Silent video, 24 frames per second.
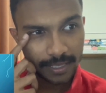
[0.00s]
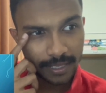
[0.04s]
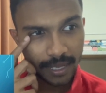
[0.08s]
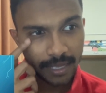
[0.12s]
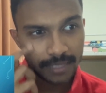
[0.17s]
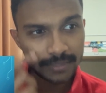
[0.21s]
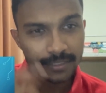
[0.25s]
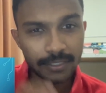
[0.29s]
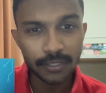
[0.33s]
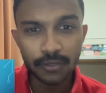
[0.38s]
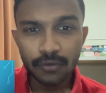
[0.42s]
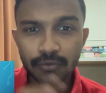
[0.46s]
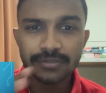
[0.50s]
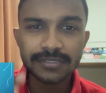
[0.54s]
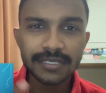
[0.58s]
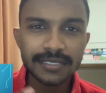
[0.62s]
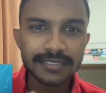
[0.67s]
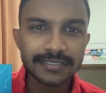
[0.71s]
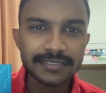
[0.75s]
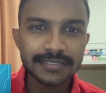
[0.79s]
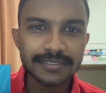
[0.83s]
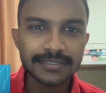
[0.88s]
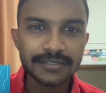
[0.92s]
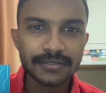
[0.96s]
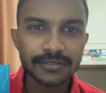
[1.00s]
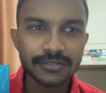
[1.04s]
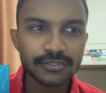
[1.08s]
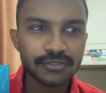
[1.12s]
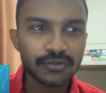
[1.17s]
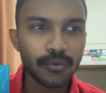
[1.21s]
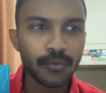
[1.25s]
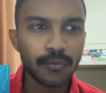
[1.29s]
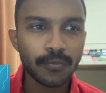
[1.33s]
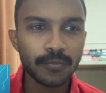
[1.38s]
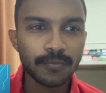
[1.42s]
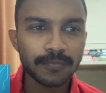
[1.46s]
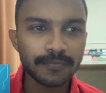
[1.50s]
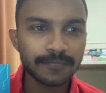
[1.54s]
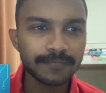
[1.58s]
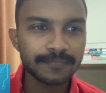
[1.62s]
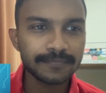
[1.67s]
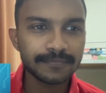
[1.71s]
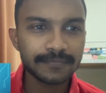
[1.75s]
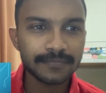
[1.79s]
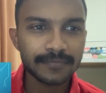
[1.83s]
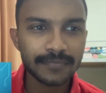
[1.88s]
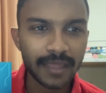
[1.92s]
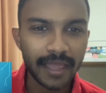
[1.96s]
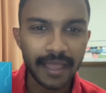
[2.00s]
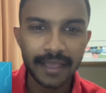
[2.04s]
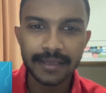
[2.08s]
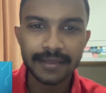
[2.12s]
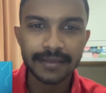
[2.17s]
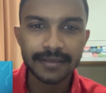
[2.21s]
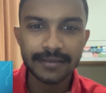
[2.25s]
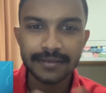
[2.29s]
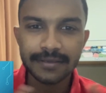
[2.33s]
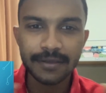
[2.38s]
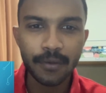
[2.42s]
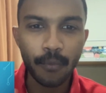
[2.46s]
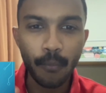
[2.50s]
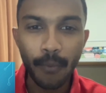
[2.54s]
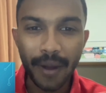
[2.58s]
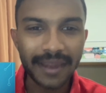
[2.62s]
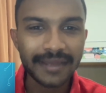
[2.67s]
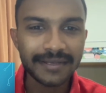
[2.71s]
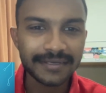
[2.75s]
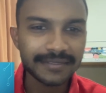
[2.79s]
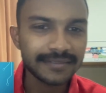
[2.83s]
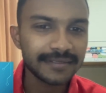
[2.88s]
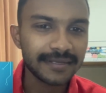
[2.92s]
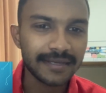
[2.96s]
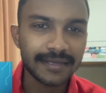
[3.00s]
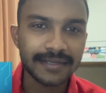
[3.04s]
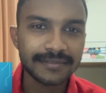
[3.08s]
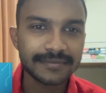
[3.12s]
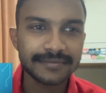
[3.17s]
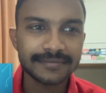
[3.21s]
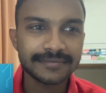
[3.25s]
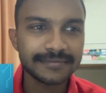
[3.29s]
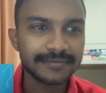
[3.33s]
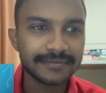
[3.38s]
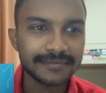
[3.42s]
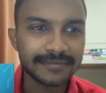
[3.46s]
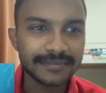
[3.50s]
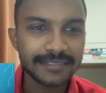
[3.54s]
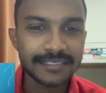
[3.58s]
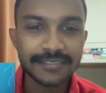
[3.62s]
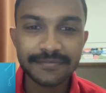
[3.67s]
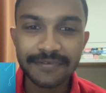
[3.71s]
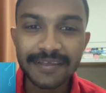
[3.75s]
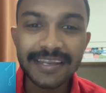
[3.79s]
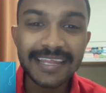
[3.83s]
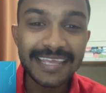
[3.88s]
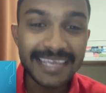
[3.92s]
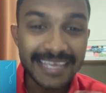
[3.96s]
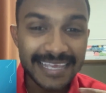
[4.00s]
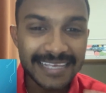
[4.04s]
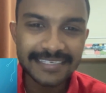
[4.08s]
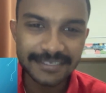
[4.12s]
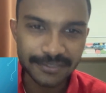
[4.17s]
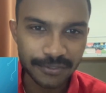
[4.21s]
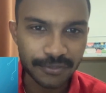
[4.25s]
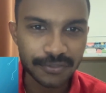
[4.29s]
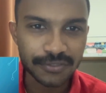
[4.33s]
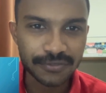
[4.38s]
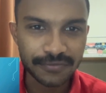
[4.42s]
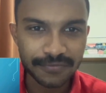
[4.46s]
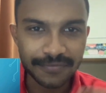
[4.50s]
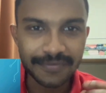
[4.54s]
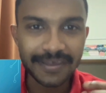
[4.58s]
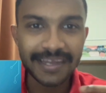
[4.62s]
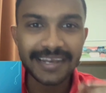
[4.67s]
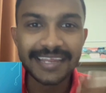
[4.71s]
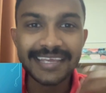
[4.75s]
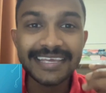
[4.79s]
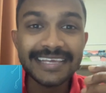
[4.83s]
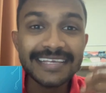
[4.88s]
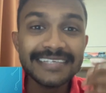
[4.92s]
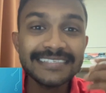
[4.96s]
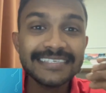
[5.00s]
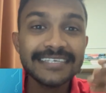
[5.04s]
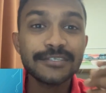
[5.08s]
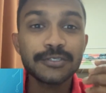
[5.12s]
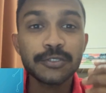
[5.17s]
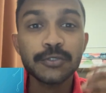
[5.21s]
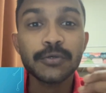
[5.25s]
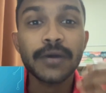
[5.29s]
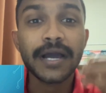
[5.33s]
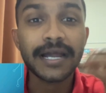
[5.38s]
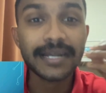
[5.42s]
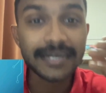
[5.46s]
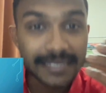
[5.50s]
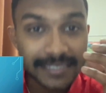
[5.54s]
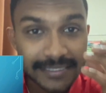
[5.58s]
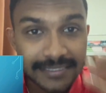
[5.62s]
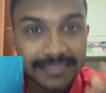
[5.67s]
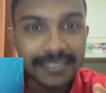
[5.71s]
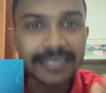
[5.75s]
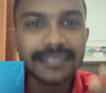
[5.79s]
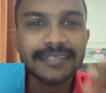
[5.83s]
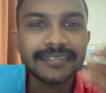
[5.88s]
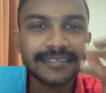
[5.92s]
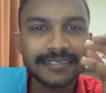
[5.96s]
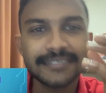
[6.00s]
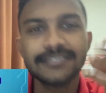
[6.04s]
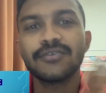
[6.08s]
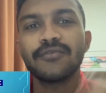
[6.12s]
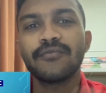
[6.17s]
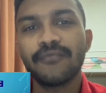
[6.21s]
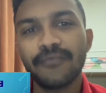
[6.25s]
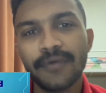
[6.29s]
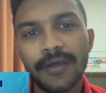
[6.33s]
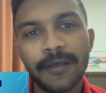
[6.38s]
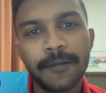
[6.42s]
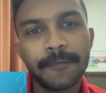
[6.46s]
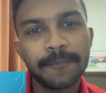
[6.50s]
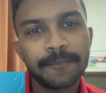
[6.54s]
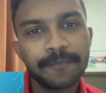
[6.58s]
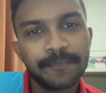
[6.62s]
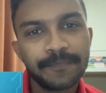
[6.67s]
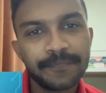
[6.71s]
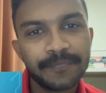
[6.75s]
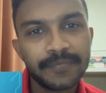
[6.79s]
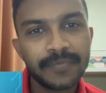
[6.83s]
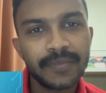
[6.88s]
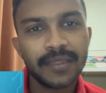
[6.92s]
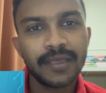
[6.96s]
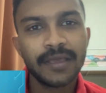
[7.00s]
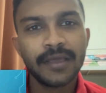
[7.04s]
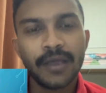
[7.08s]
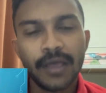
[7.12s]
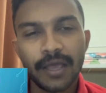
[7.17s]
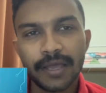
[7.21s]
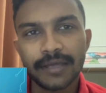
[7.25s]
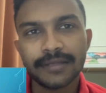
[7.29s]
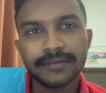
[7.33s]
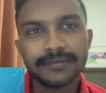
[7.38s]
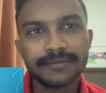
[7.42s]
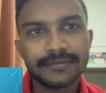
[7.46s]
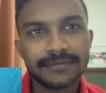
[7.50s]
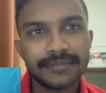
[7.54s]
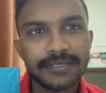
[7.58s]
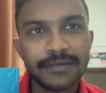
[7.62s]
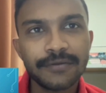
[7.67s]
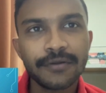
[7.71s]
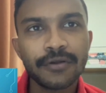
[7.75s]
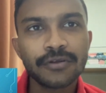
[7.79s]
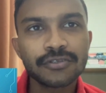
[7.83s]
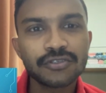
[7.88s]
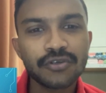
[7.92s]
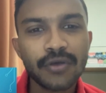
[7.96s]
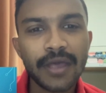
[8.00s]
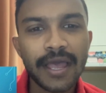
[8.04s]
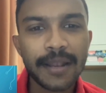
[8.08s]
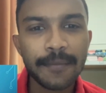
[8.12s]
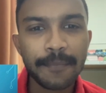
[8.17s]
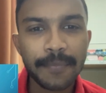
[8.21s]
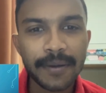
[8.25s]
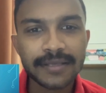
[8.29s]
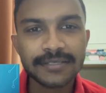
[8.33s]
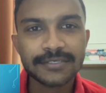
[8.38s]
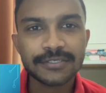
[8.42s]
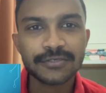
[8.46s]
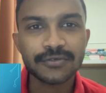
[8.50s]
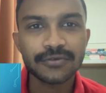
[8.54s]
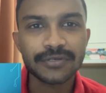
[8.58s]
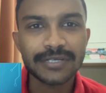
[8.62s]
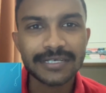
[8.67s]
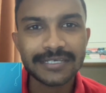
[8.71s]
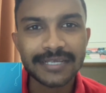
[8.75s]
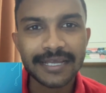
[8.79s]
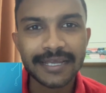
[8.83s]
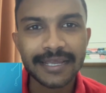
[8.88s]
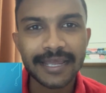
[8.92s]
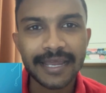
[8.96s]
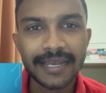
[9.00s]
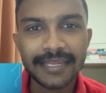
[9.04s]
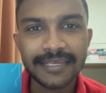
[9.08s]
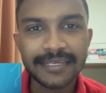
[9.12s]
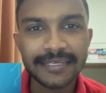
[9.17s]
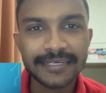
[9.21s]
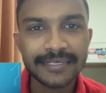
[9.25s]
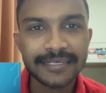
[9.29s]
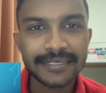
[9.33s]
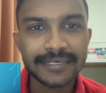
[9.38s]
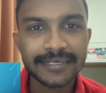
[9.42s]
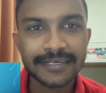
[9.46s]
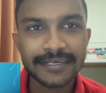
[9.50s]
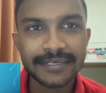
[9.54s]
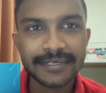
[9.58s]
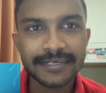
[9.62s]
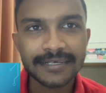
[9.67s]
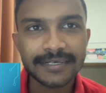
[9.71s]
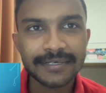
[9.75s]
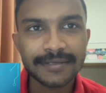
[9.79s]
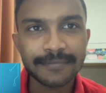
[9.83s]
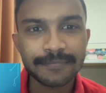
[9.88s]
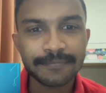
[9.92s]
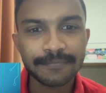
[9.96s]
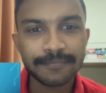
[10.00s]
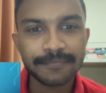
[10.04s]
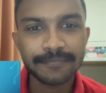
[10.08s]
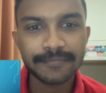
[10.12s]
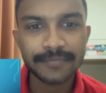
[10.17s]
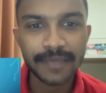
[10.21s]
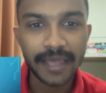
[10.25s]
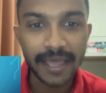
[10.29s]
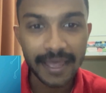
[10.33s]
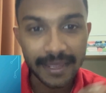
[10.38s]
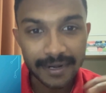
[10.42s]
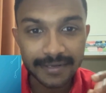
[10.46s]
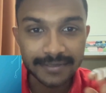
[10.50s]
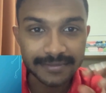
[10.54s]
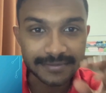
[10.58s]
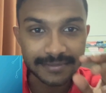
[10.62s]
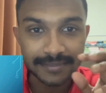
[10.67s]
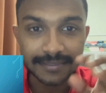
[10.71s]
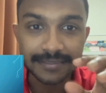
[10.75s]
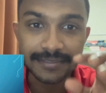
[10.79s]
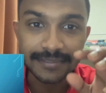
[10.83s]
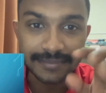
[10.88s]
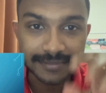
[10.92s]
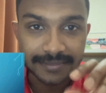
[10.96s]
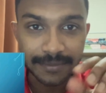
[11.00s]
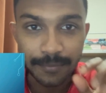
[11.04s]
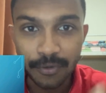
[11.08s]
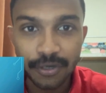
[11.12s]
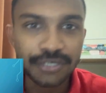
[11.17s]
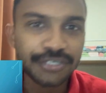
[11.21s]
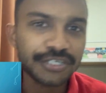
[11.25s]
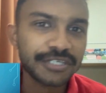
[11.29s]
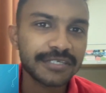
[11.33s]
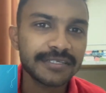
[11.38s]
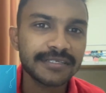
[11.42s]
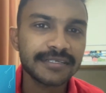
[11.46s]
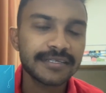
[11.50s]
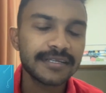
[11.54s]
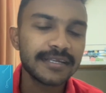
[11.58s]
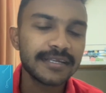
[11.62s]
the usage is also wide, and it's very easy to use, very easy to understand this software, and it will also help us to detect any errors in the simulation.